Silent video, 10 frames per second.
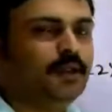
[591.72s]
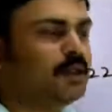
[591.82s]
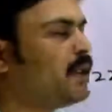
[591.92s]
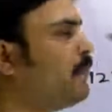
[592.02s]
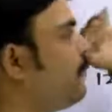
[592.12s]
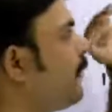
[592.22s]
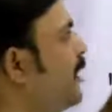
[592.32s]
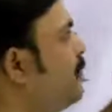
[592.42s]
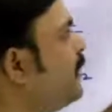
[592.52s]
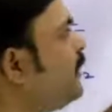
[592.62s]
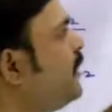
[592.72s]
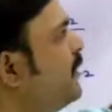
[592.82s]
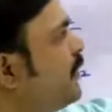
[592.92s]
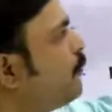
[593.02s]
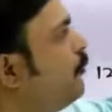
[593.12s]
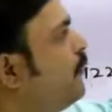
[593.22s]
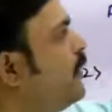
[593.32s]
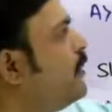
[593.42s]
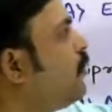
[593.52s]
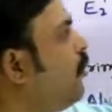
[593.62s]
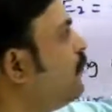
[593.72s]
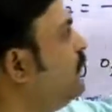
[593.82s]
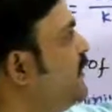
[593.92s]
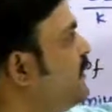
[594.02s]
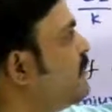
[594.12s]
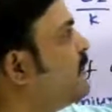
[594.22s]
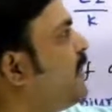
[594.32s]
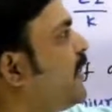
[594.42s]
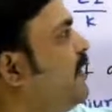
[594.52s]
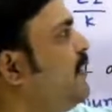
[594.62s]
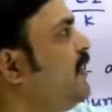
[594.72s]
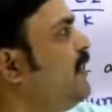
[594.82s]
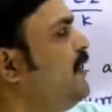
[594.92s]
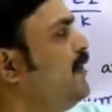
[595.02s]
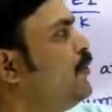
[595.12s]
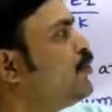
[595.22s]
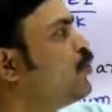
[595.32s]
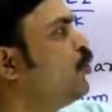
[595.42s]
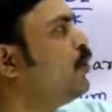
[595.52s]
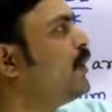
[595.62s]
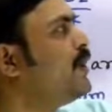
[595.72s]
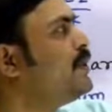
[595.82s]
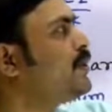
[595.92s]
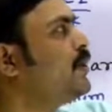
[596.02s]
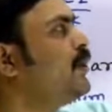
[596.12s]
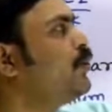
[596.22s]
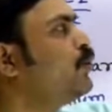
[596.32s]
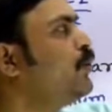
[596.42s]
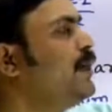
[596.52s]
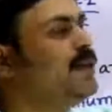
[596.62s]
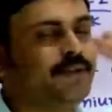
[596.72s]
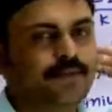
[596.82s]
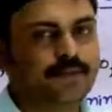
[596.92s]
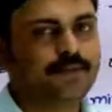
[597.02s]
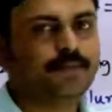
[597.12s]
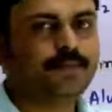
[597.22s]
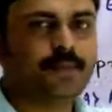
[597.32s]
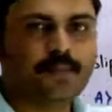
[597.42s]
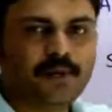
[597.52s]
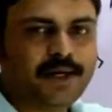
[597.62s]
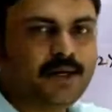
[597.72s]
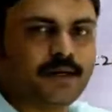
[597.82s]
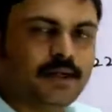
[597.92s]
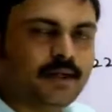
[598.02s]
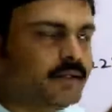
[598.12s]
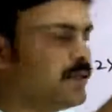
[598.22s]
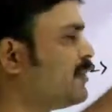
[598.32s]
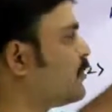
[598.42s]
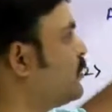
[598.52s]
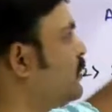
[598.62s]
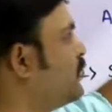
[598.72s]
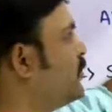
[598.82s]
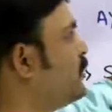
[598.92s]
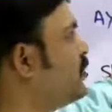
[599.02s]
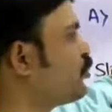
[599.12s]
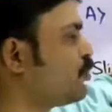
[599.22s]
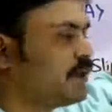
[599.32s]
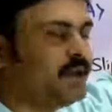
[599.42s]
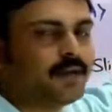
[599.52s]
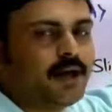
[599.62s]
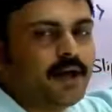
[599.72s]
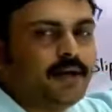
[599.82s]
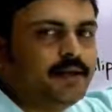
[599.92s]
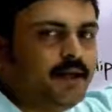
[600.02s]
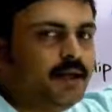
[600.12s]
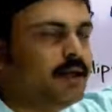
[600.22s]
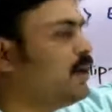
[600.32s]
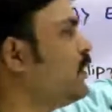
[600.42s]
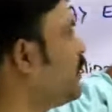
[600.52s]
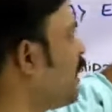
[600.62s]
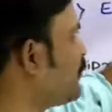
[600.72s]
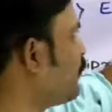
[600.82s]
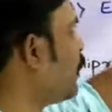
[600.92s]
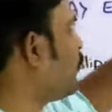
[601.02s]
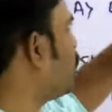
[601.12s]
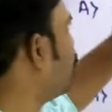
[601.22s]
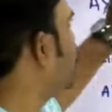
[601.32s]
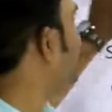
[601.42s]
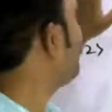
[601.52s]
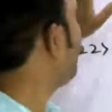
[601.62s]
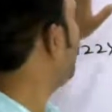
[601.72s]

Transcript: The primary equivalent of the secondary induced voltage E2 is, okay, this question is regarding the transformer. Okay,